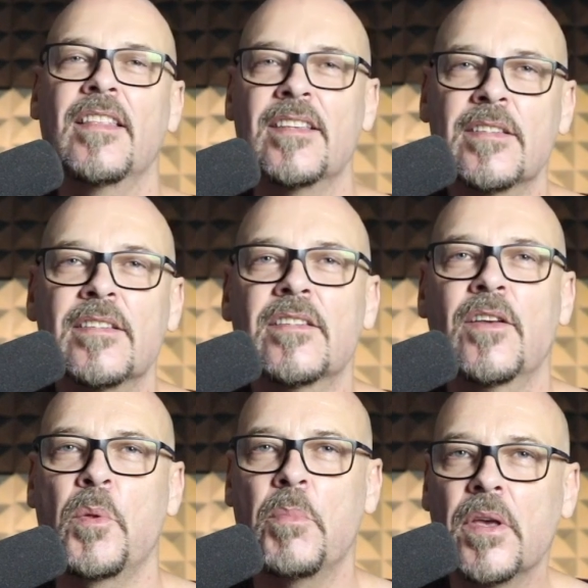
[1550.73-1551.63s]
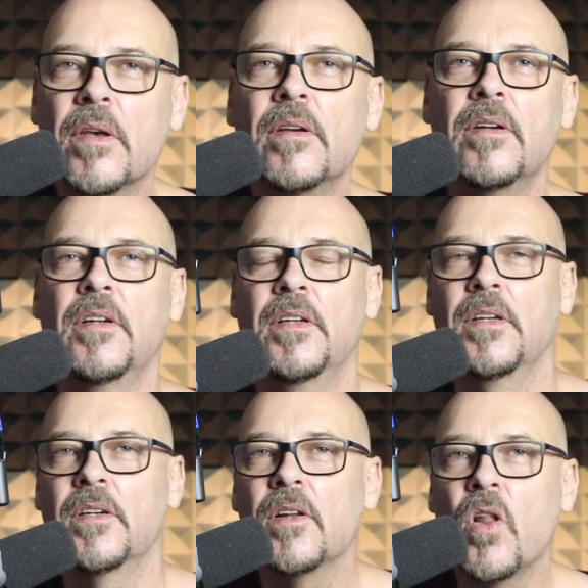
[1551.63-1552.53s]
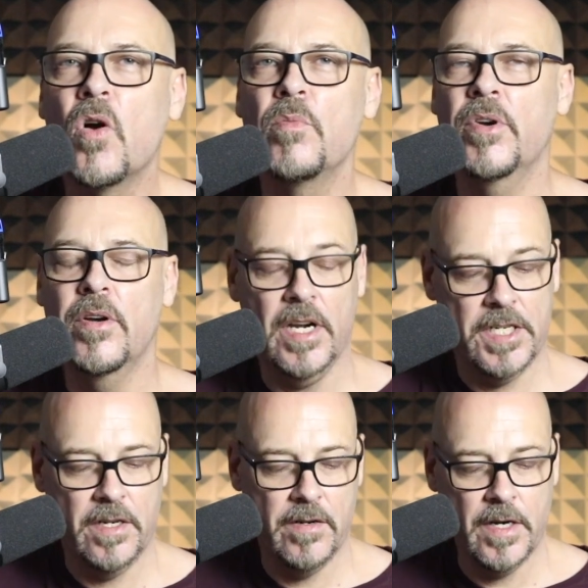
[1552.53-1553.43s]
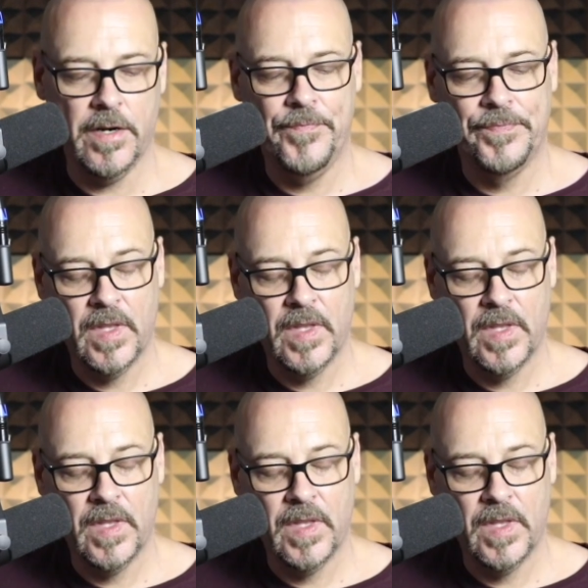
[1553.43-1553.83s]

this is going to be a long progression, right?